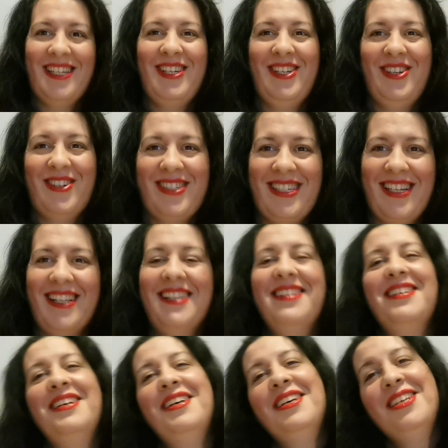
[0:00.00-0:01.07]
your deal.
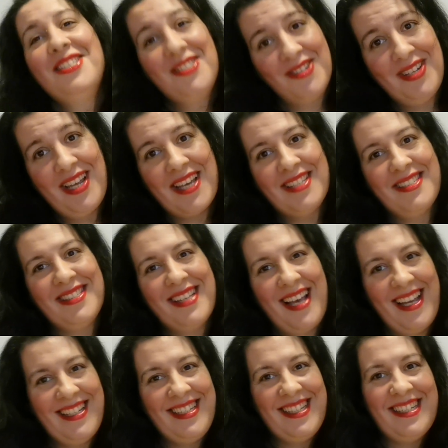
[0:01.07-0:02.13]
So yes,
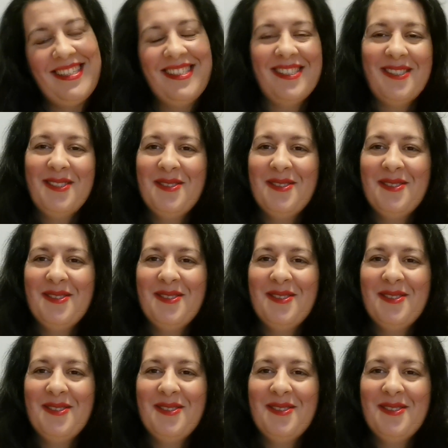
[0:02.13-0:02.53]
I did.